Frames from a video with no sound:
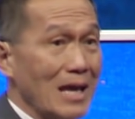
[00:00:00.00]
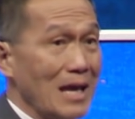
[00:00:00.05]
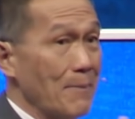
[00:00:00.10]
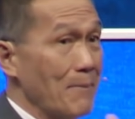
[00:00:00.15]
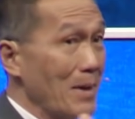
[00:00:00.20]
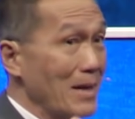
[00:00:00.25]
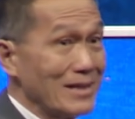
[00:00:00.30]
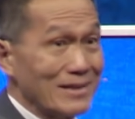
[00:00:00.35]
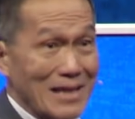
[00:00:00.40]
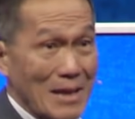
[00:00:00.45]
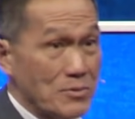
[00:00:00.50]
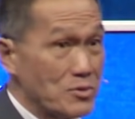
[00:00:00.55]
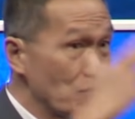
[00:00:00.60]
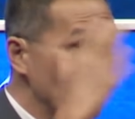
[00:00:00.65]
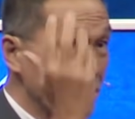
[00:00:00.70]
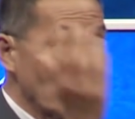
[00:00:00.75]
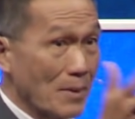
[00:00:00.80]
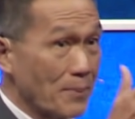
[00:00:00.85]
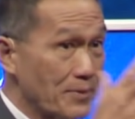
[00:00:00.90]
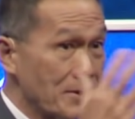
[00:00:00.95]
And many times you
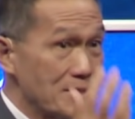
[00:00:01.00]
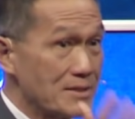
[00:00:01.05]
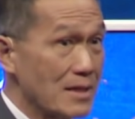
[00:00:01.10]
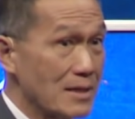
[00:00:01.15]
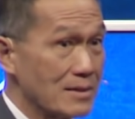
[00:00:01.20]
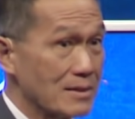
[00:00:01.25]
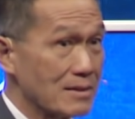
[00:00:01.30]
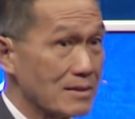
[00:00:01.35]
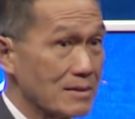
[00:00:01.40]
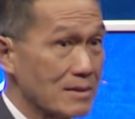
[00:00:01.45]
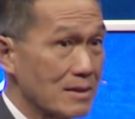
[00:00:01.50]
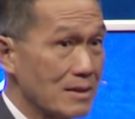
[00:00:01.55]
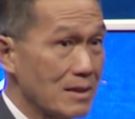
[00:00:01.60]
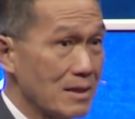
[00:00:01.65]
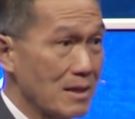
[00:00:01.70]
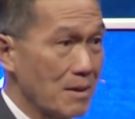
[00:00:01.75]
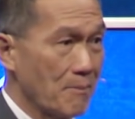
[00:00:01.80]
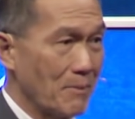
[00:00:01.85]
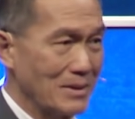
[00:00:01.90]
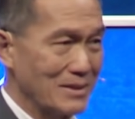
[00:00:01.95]
don't appreciate it,
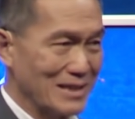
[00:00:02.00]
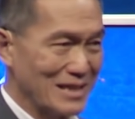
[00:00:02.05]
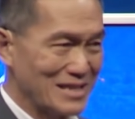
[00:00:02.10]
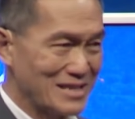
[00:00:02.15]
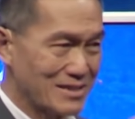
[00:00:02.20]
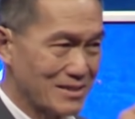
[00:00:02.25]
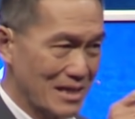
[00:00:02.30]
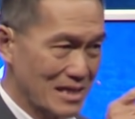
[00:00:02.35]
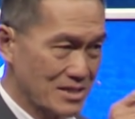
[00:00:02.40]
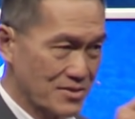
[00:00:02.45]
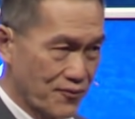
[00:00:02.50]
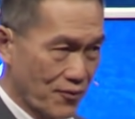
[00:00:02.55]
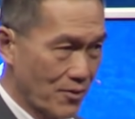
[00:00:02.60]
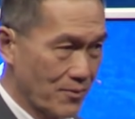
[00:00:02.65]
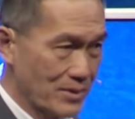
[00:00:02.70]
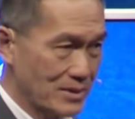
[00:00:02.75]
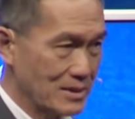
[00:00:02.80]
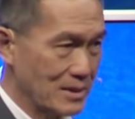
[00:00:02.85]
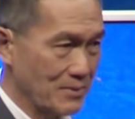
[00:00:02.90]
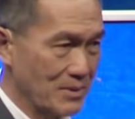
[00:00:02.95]
but it's
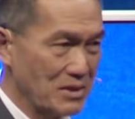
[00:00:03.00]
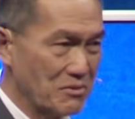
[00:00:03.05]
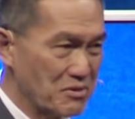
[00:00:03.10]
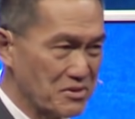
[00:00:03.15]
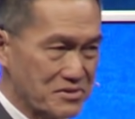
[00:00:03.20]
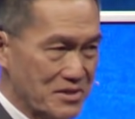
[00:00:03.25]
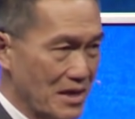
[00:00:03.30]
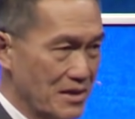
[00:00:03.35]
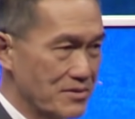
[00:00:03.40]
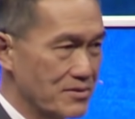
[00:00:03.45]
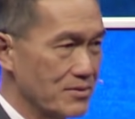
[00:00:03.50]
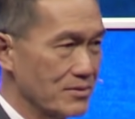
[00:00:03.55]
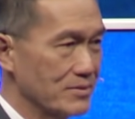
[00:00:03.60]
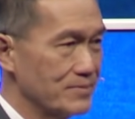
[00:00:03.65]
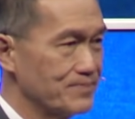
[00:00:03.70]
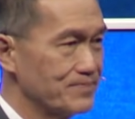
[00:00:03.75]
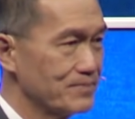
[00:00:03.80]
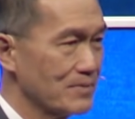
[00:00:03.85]
transformative. It will change you.